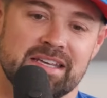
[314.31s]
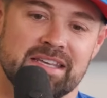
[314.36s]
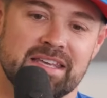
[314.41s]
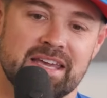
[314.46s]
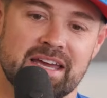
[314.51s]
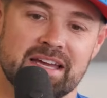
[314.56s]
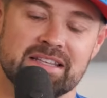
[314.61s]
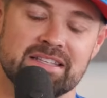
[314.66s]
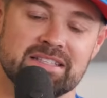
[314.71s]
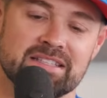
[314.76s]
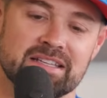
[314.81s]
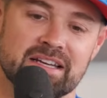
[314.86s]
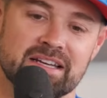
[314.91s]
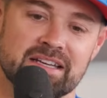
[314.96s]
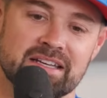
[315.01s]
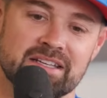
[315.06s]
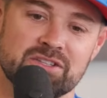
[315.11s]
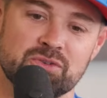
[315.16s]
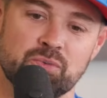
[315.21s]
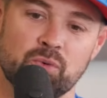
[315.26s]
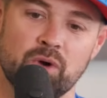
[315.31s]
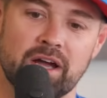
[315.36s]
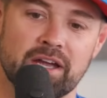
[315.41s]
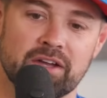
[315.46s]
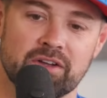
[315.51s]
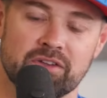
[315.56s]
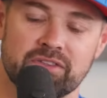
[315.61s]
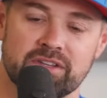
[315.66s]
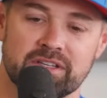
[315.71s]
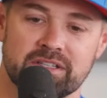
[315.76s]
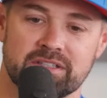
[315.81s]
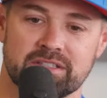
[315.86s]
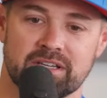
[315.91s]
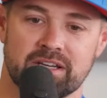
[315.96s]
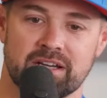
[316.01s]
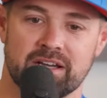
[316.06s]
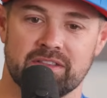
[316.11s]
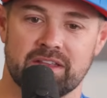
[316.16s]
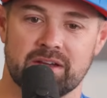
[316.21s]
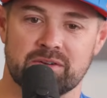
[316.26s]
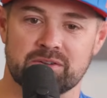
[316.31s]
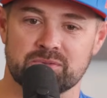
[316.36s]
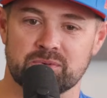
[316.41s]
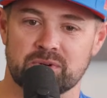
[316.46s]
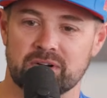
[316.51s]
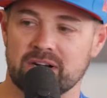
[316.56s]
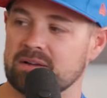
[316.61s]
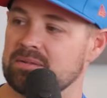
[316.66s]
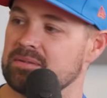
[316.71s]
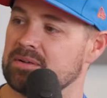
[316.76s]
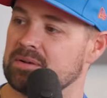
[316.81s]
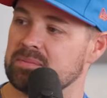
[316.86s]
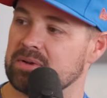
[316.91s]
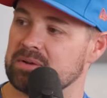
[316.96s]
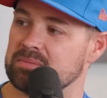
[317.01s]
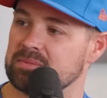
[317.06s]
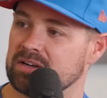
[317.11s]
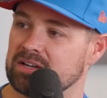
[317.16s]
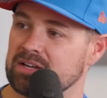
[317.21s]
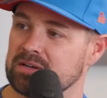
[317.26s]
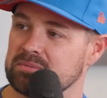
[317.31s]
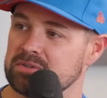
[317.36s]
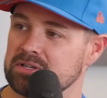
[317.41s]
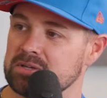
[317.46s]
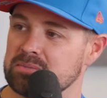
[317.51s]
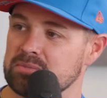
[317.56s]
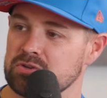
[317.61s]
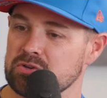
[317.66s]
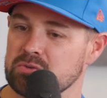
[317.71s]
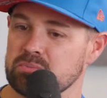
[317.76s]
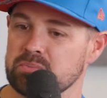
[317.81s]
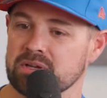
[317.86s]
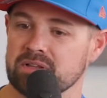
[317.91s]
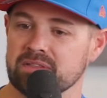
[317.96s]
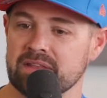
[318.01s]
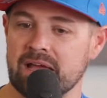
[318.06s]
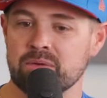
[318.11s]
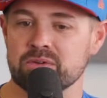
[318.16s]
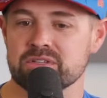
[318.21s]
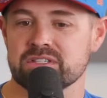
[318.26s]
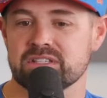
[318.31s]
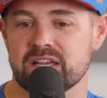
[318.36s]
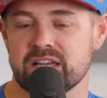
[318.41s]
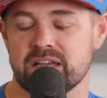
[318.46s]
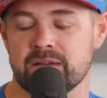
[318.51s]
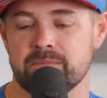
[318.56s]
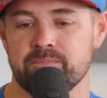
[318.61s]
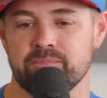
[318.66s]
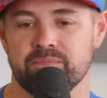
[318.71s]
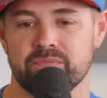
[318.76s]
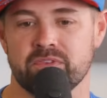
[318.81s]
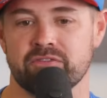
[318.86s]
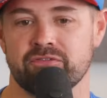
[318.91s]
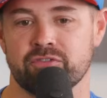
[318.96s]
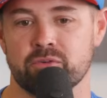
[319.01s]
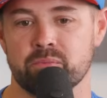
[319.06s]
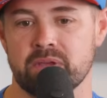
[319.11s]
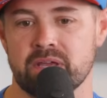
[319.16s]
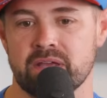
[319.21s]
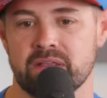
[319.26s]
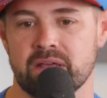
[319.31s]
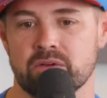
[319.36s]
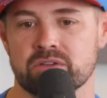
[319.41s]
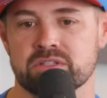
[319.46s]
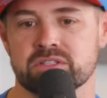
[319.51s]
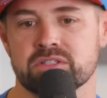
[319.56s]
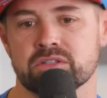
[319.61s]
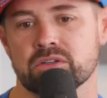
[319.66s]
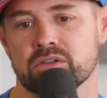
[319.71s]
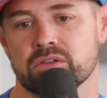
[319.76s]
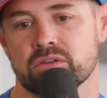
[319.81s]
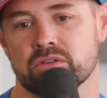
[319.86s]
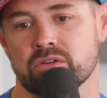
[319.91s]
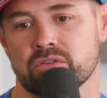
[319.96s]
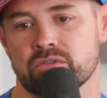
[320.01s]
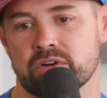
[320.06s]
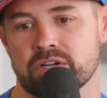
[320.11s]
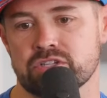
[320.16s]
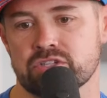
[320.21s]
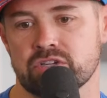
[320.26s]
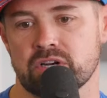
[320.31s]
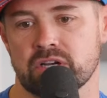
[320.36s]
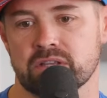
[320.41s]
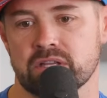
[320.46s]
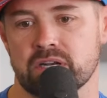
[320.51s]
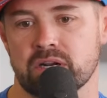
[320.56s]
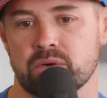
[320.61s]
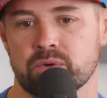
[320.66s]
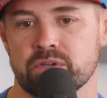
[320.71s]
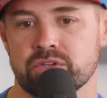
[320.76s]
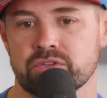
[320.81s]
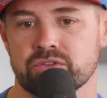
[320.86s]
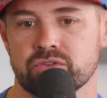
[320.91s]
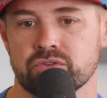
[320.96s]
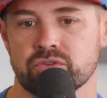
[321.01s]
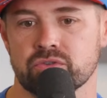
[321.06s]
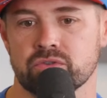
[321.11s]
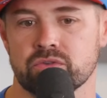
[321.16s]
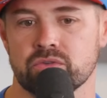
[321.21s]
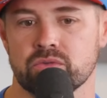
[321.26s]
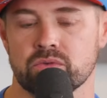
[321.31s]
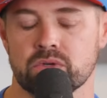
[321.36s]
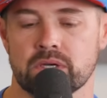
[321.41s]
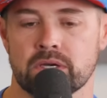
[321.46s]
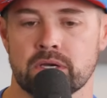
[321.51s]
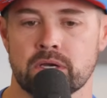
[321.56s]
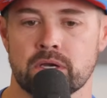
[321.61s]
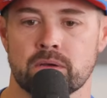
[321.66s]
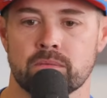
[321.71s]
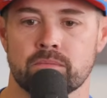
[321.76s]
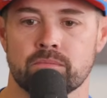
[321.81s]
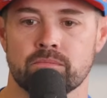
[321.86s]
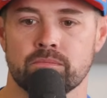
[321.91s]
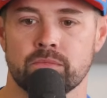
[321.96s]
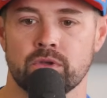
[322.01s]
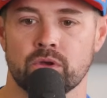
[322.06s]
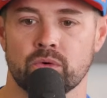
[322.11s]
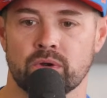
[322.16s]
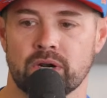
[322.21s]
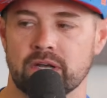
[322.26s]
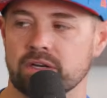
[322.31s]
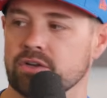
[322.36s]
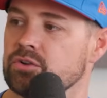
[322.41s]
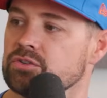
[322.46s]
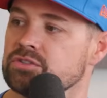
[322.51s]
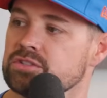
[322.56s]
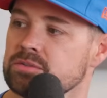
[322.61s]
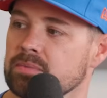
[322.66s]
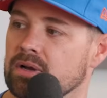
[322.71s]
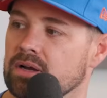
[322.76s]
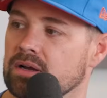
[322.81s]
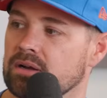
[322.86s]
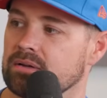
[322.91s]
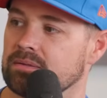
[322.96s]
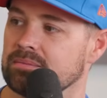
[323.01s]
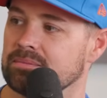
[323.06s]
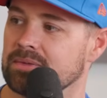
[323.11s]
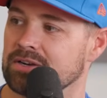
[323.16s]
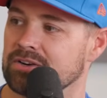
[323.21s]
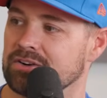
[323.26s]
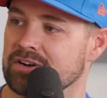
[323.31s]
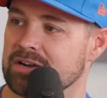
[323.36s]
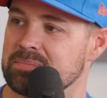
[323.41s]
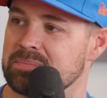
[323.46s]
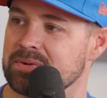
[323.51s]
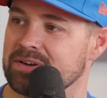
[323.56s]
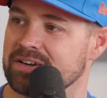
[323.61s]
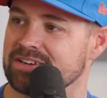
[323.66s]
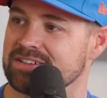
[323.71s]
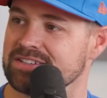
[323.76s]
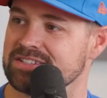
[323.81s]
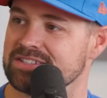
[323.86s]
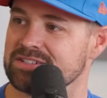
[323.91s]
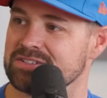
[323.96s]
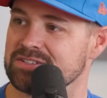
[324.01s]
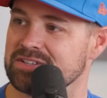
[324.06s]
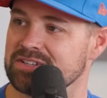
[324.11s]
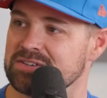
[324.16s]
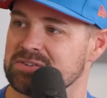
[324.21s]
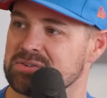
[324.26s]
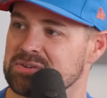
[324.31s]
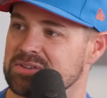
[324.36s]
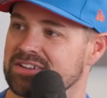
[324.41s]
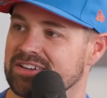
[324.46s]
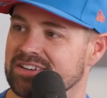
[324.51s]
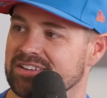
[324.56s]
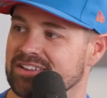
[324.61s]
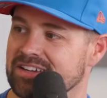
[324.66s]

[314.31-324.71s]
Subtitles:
yeah, it's wild that that was where I made my Cup debut. But I would say for me, that was the racetrack that I went to, when I go see my grandparents in North Carolina.